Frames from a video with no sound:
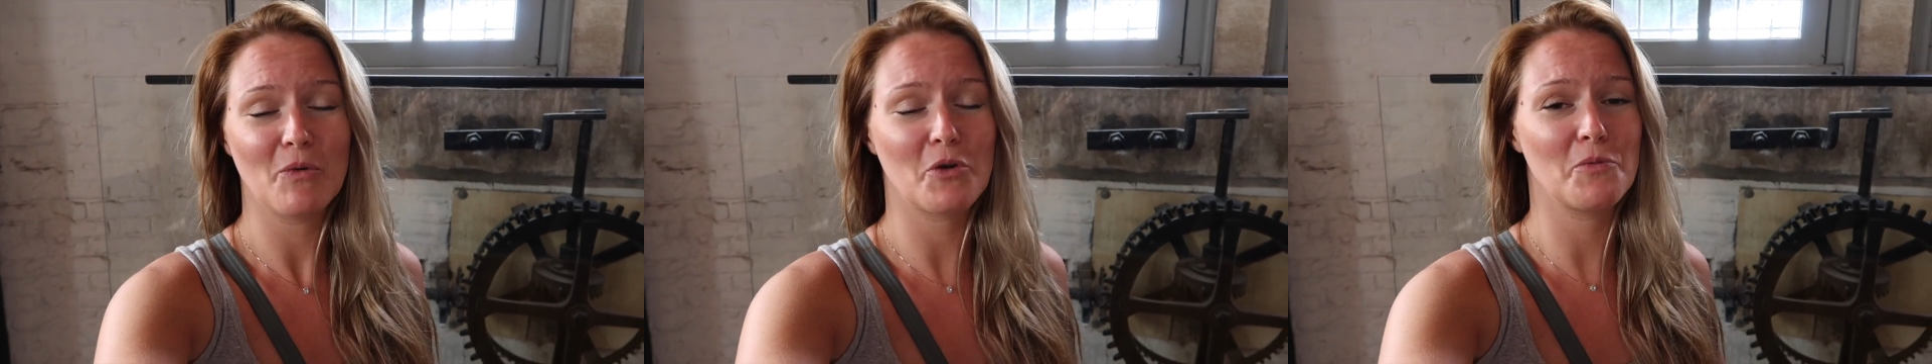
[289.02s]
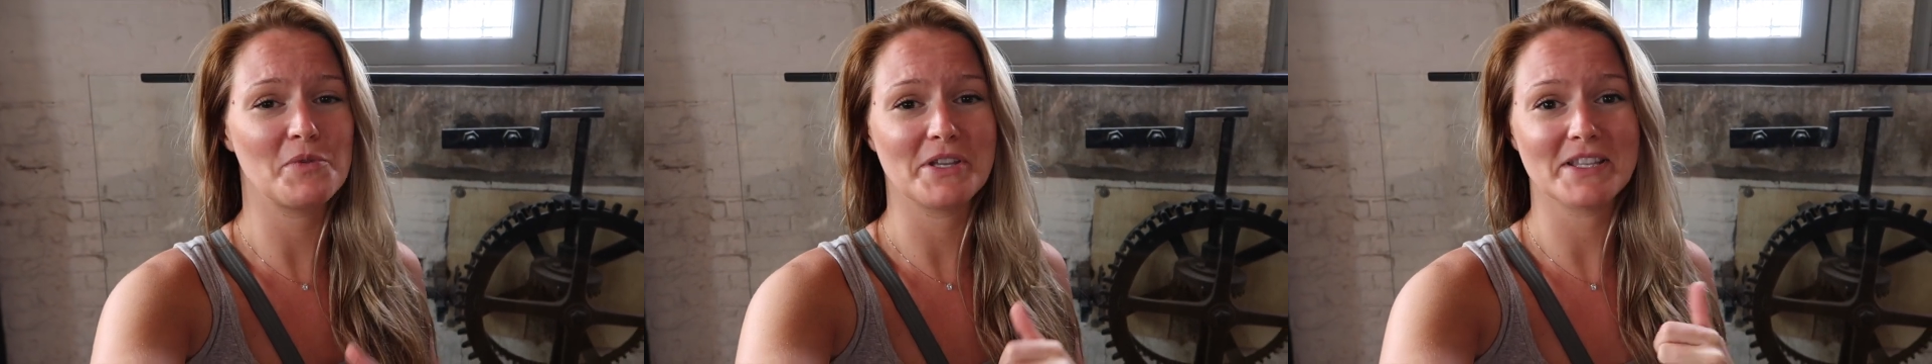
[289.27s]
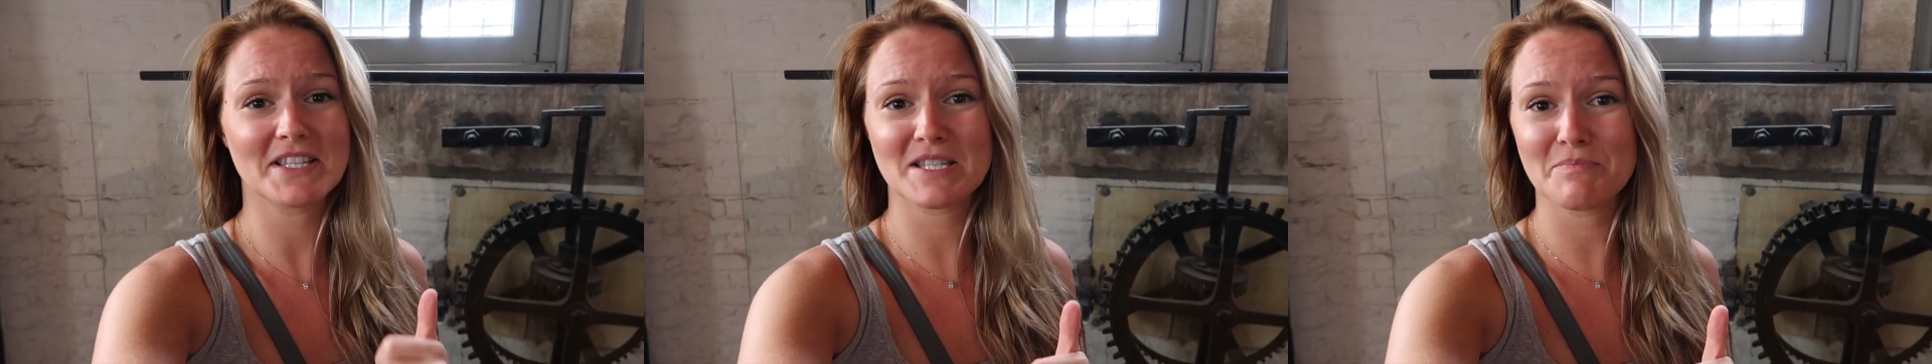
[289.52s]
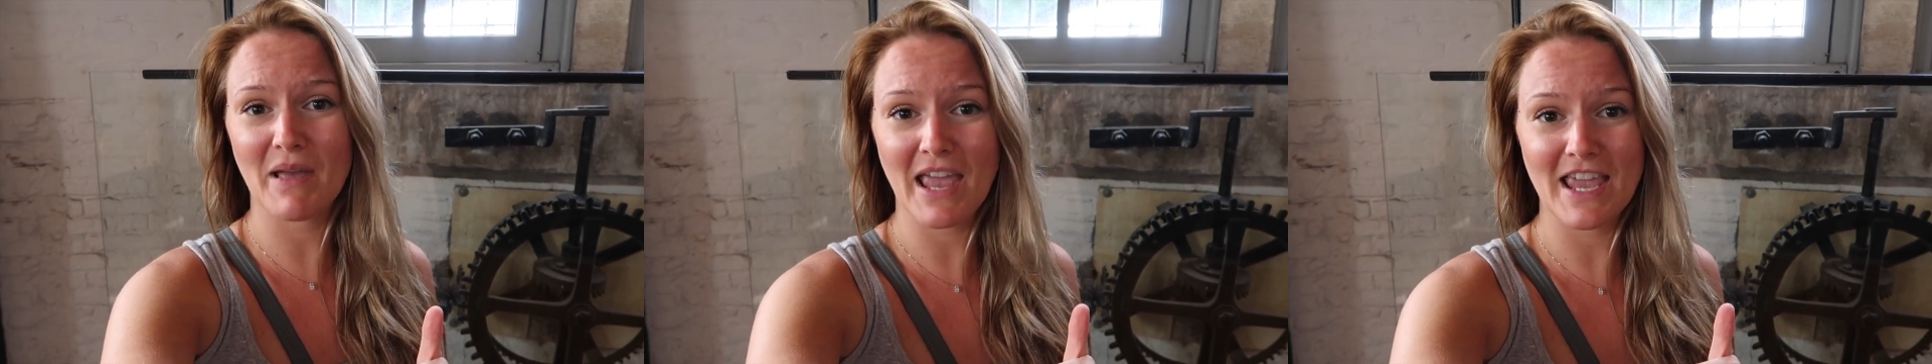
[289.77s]
We're opening in
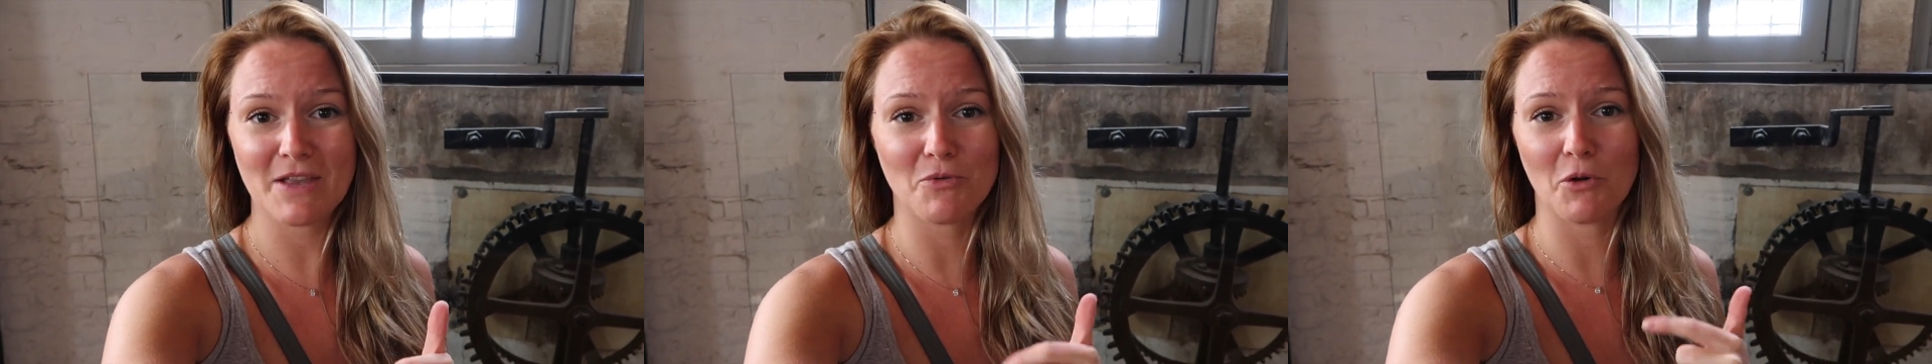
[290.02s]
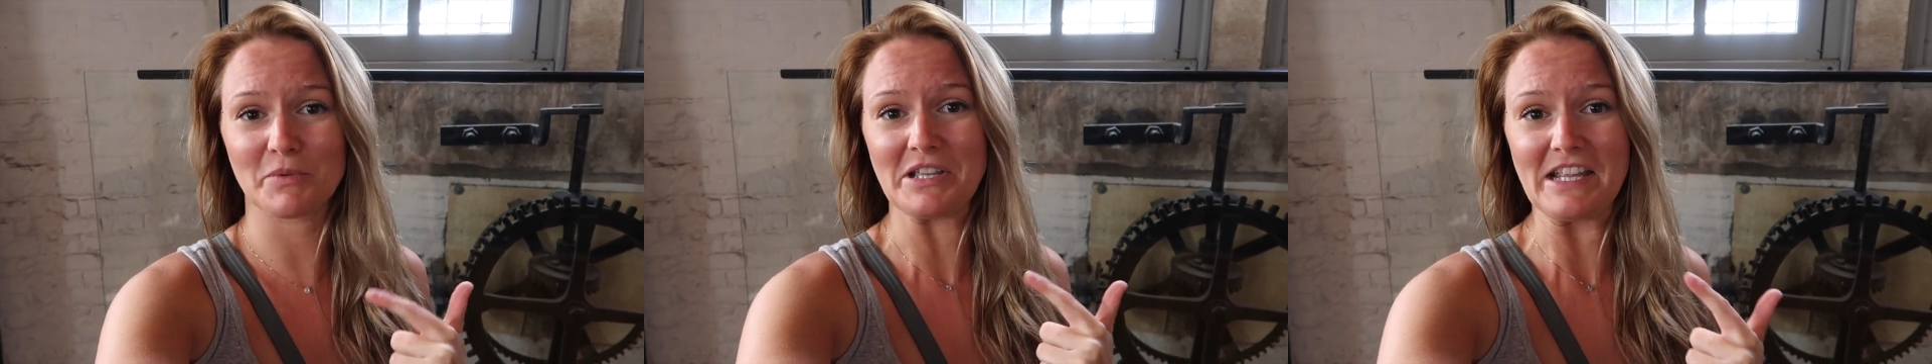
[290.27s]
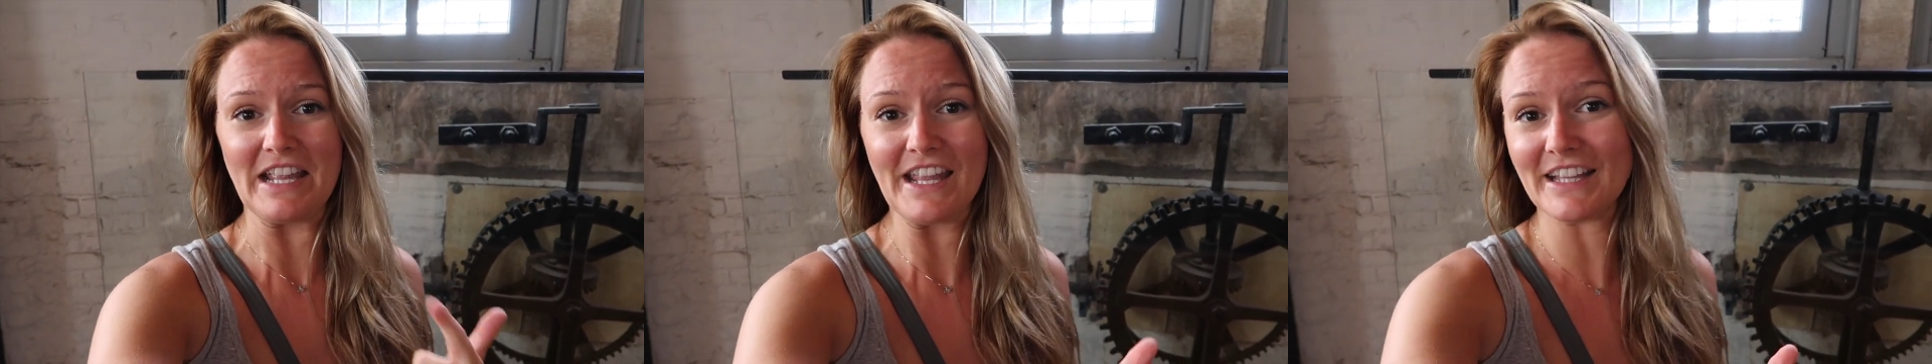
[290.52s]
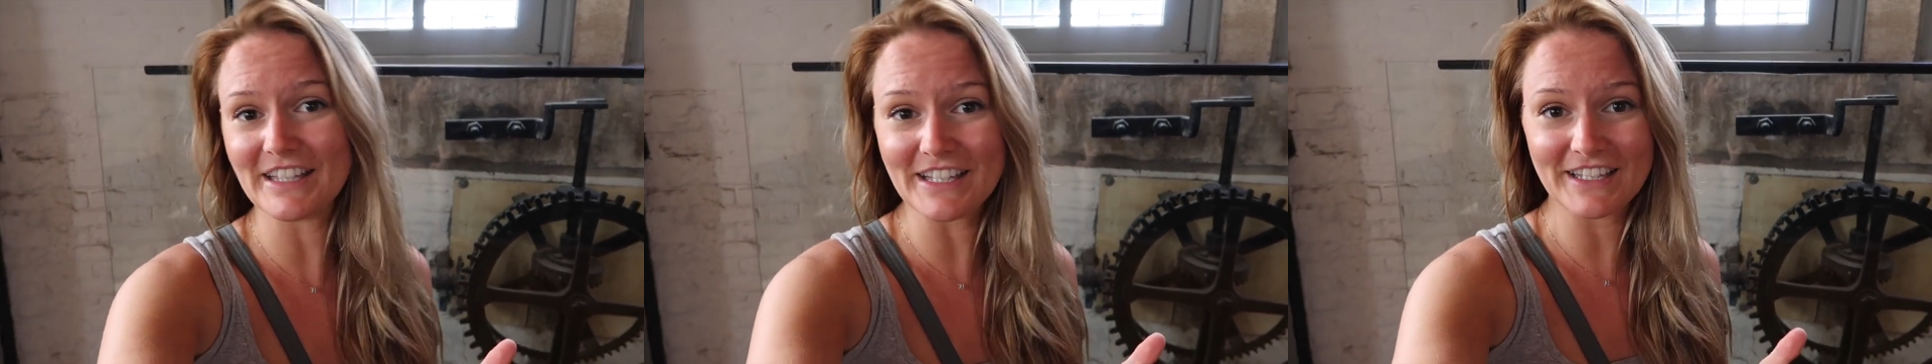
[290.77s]
Spain, we're opening in Italy